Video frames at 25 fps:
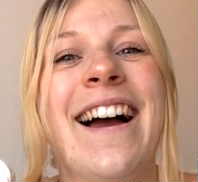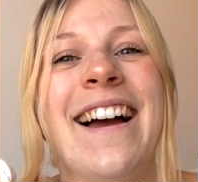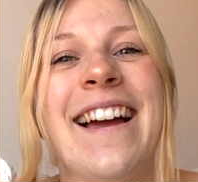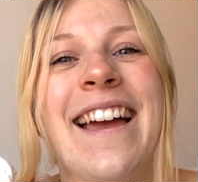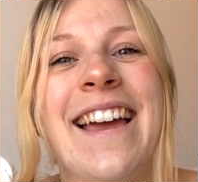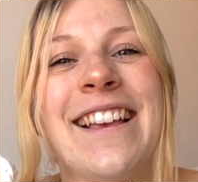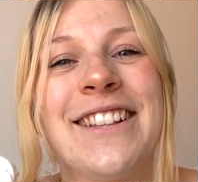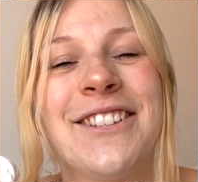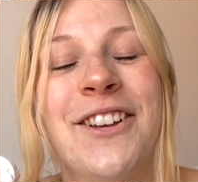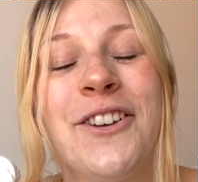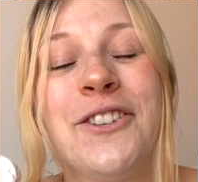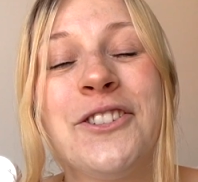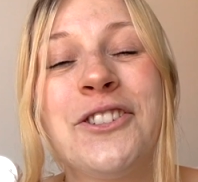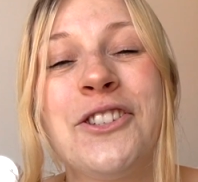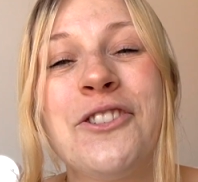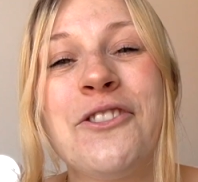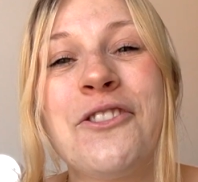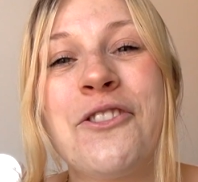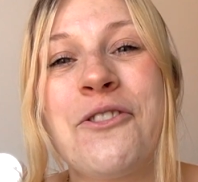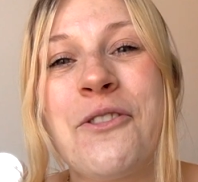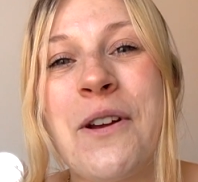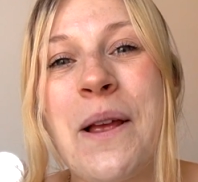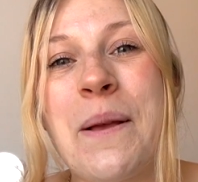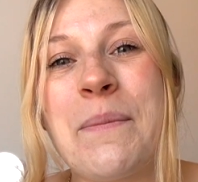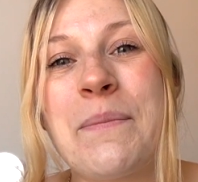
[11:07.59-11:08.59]
It's also
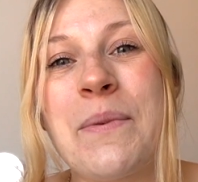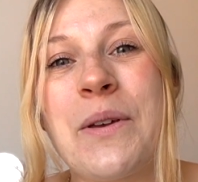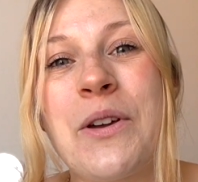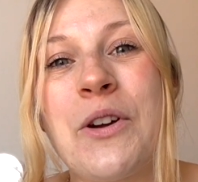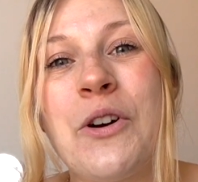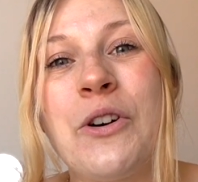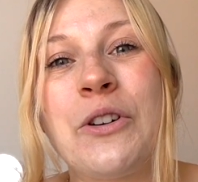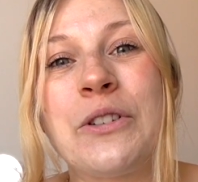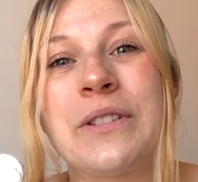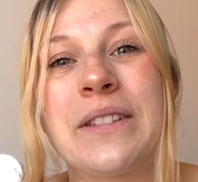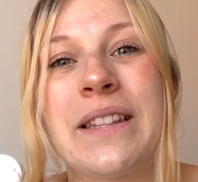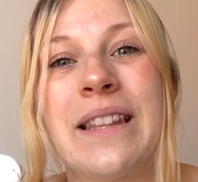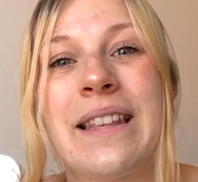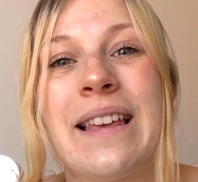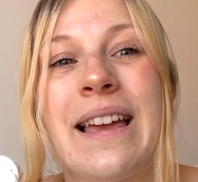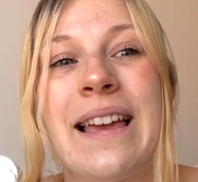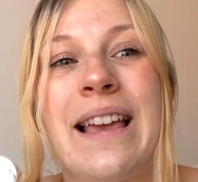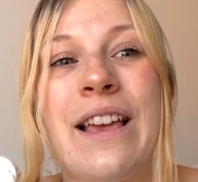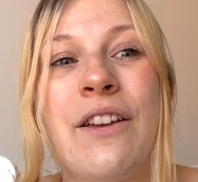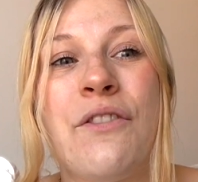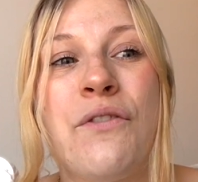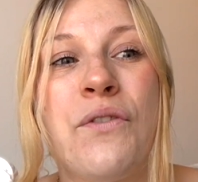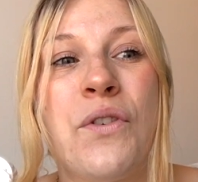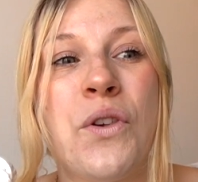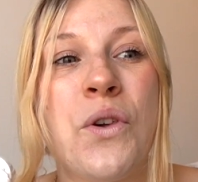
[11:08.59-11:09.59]
great because
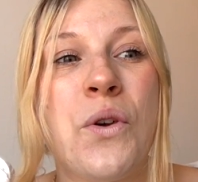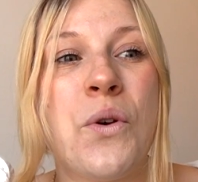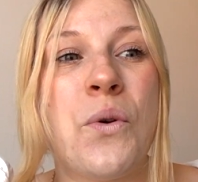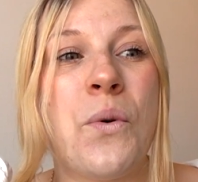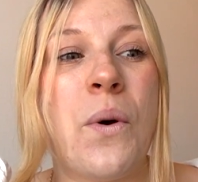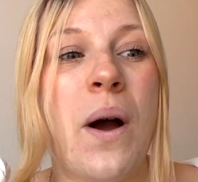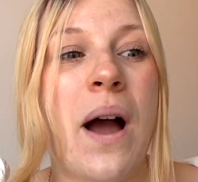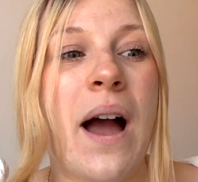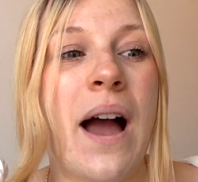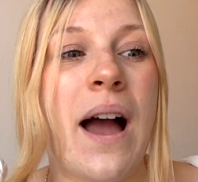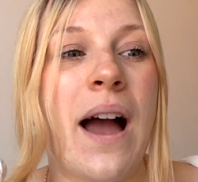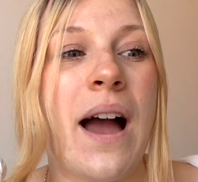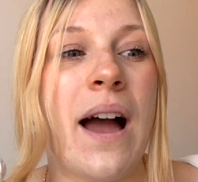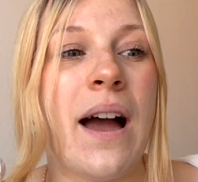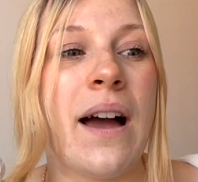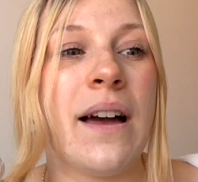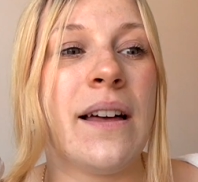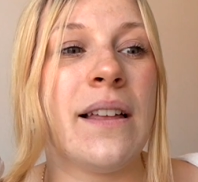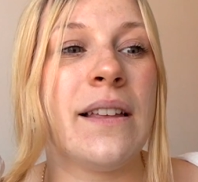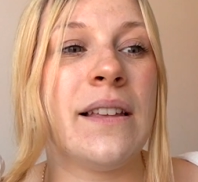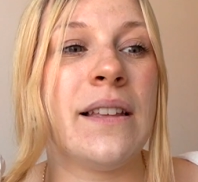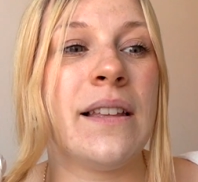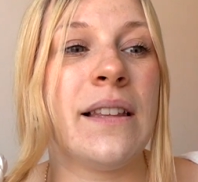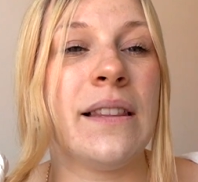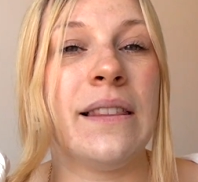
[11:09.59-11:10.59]
if you are,